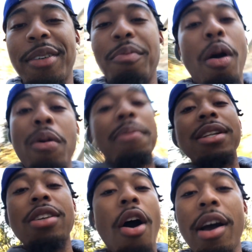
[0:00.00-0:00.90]
But we've been
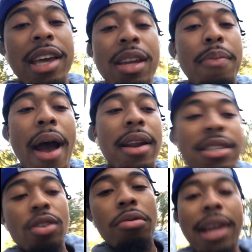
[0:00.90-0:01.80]
talking about it,
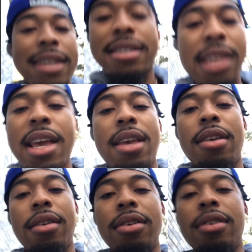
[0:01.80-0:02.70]
so let's
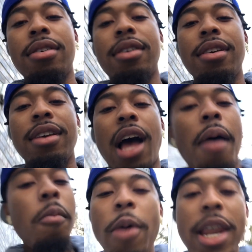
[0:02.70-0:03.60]
see.
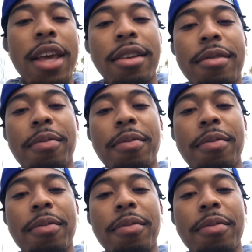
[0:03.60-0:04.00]
I'm with it.